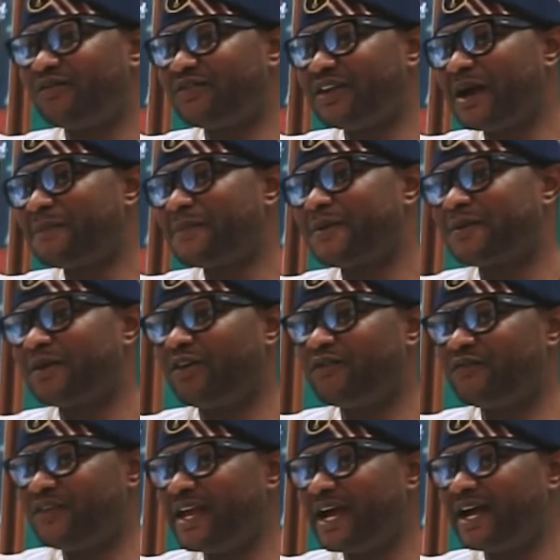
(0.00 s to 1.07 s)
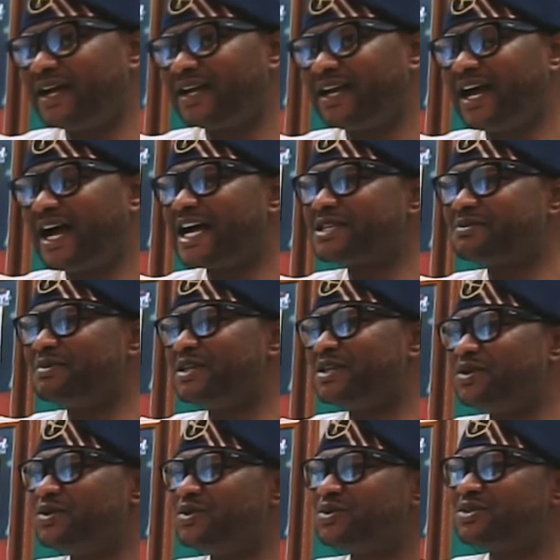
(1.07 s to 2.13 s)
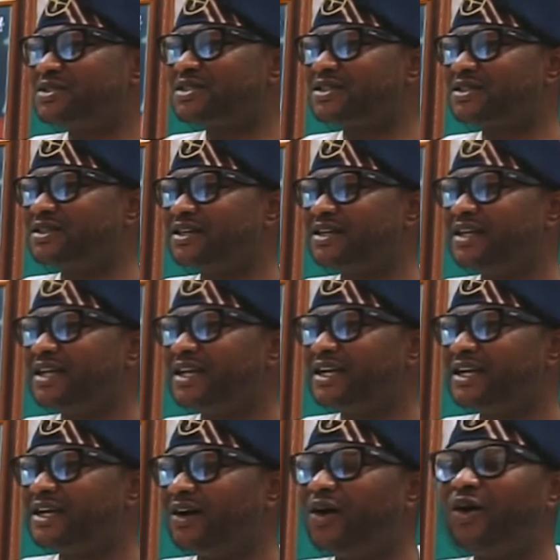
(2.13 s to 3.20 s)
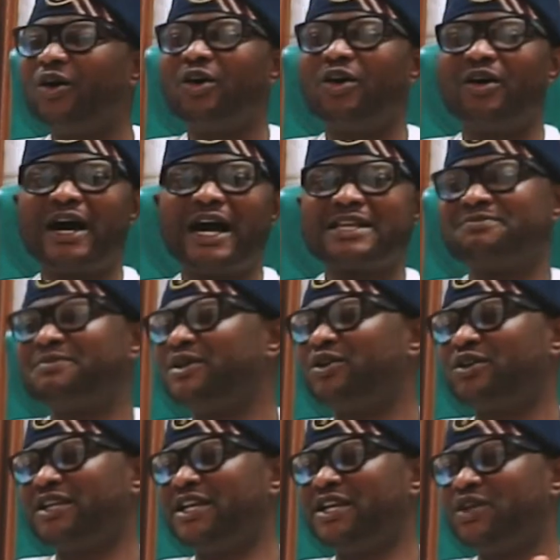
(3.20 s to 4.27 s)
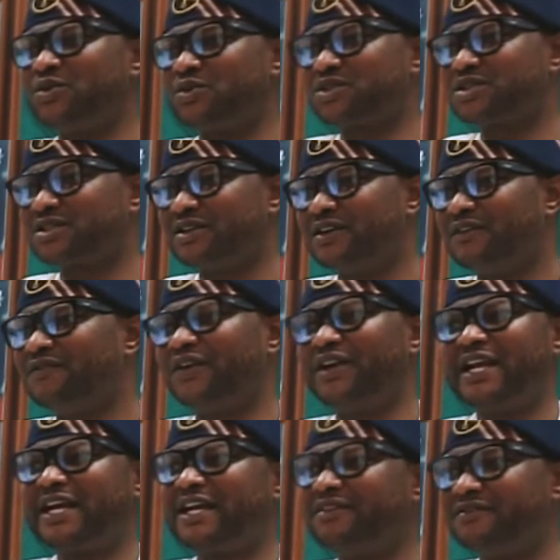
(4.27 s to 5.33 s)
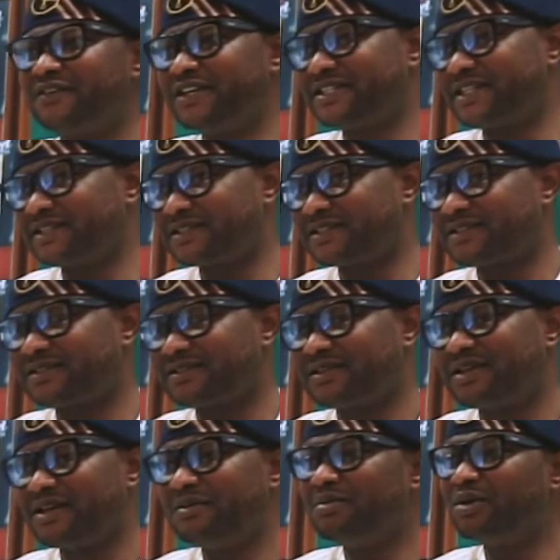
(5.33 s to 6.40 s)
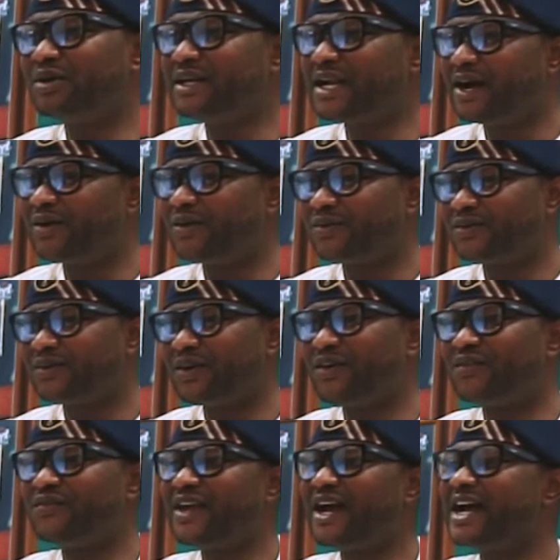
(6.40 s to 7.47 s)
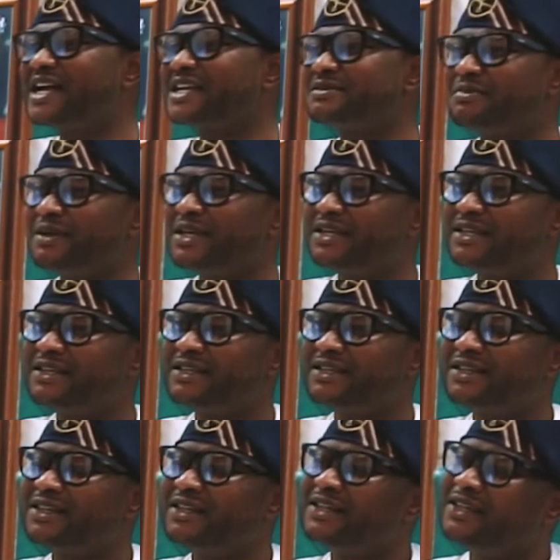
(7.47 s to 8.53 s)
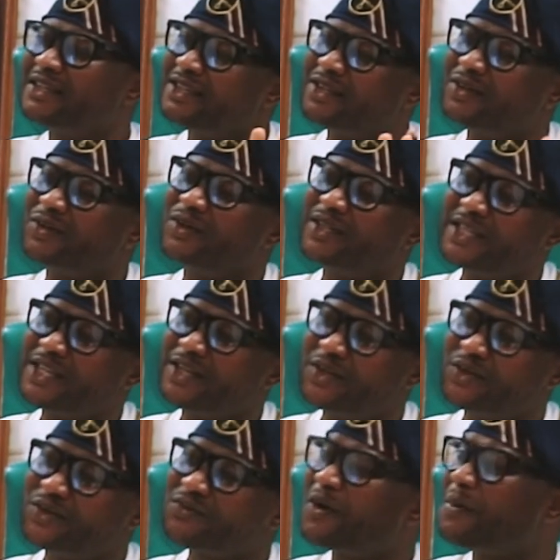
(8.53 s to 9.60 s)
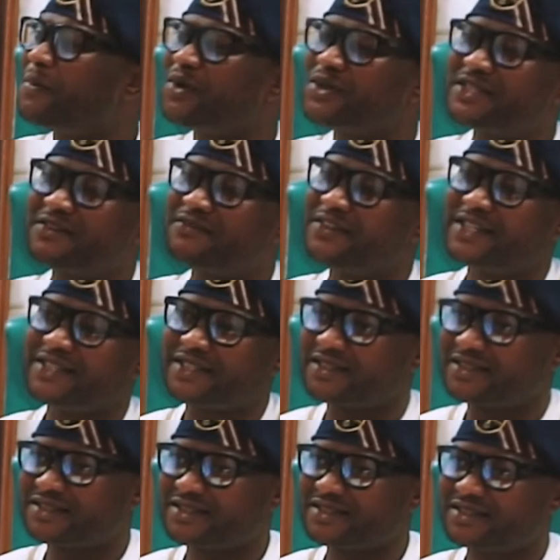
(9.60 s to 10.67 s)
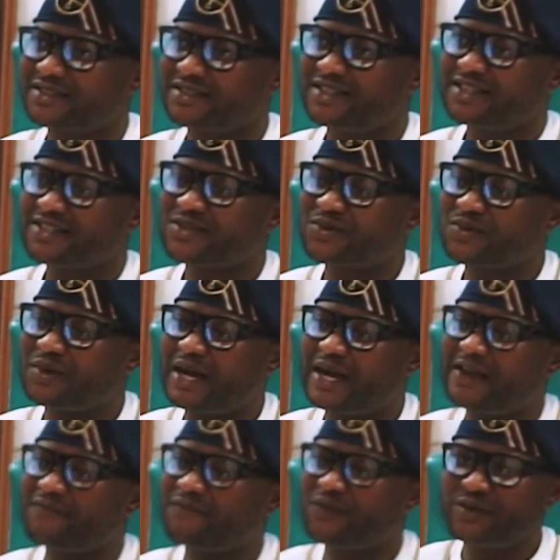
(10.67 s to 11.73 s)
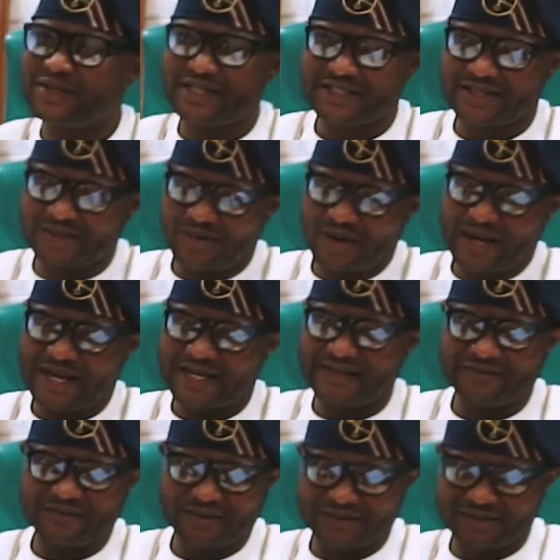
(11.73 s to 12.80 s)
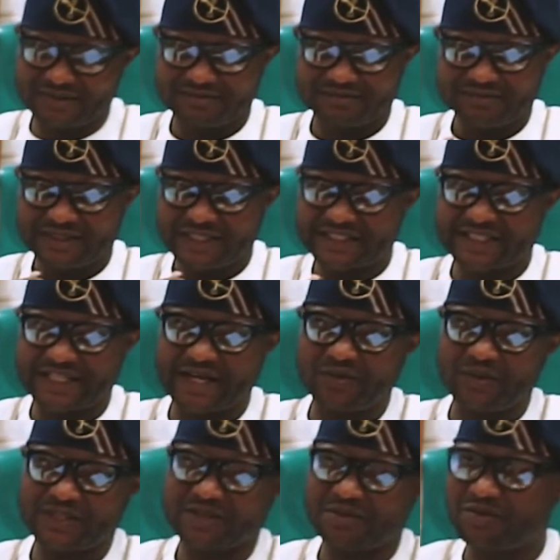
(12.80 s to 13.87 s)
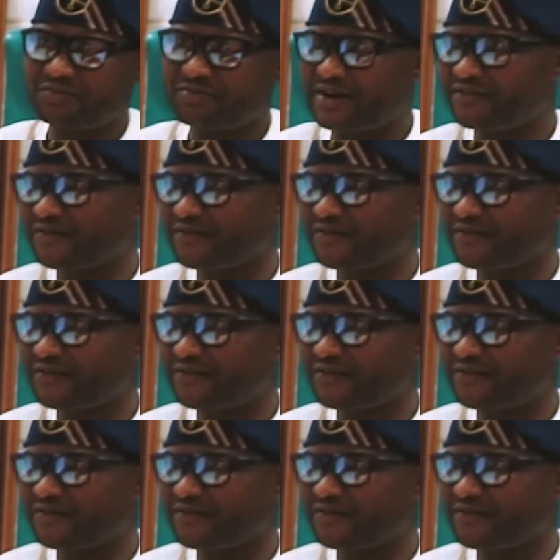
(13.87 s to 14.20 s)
Ovia has been used or has been on the news for negative reasons. But now, Ovia has been, in the news for positive reasons. So a few days ago, I even shared with some of my